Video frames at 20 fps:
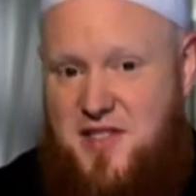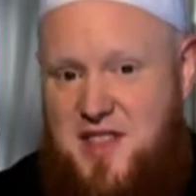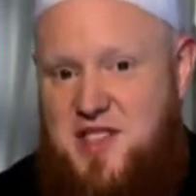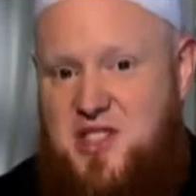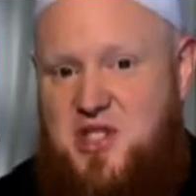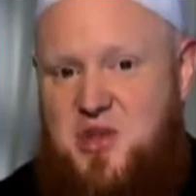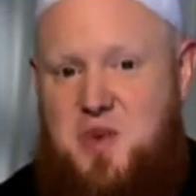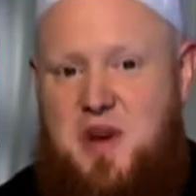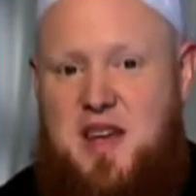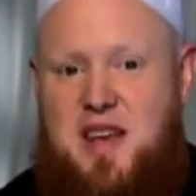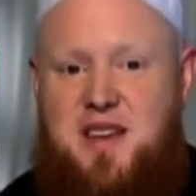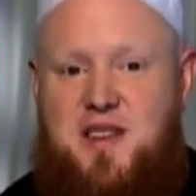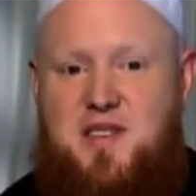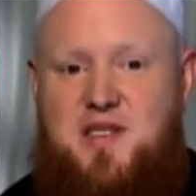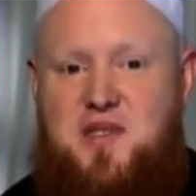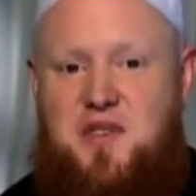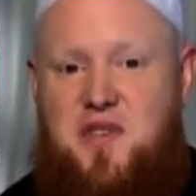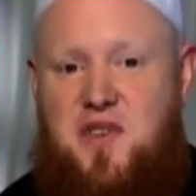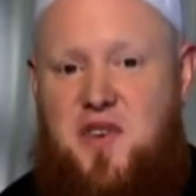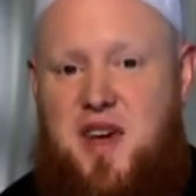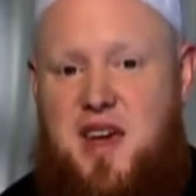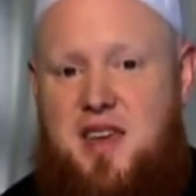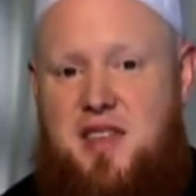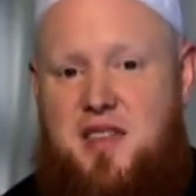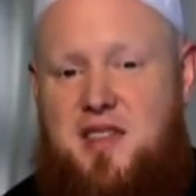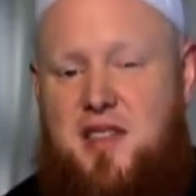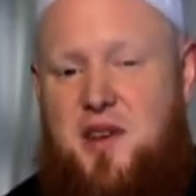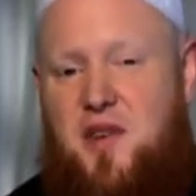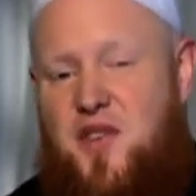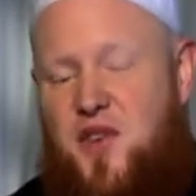this sweetness of faith,
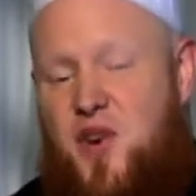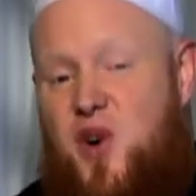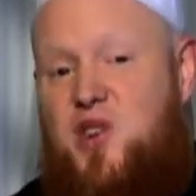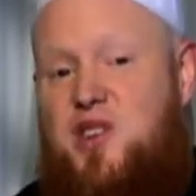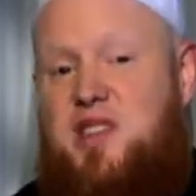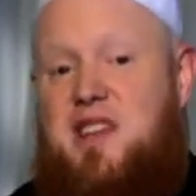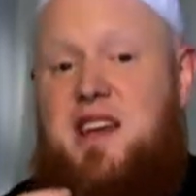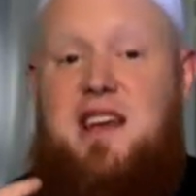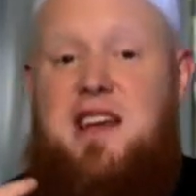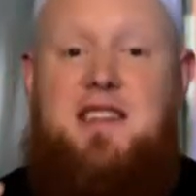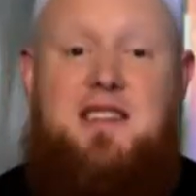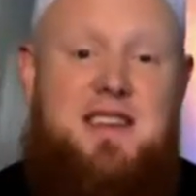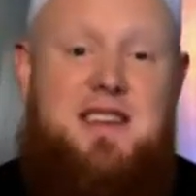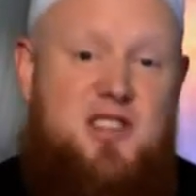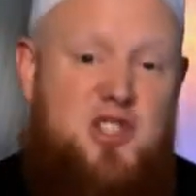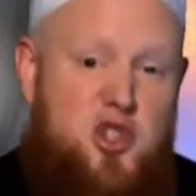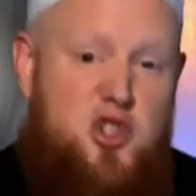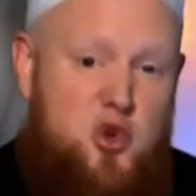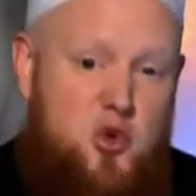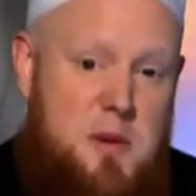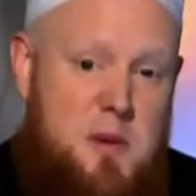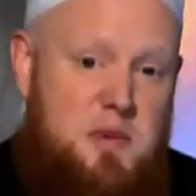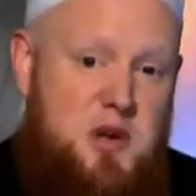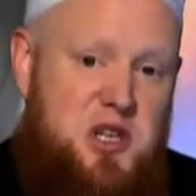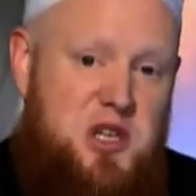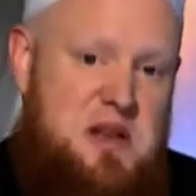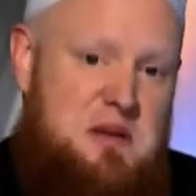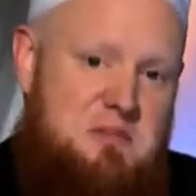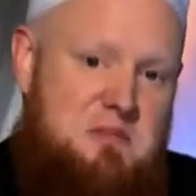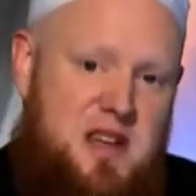the first
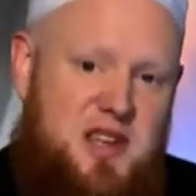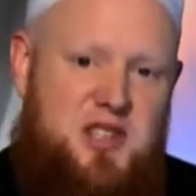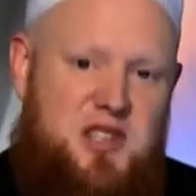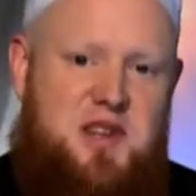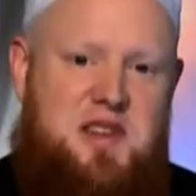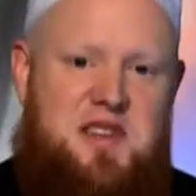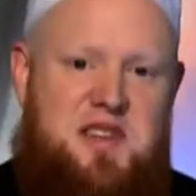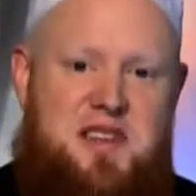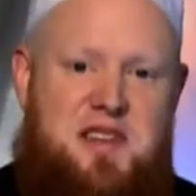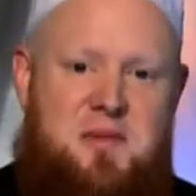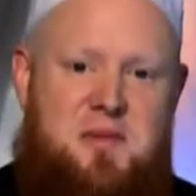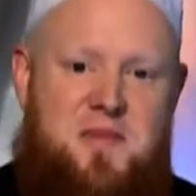description mentioned,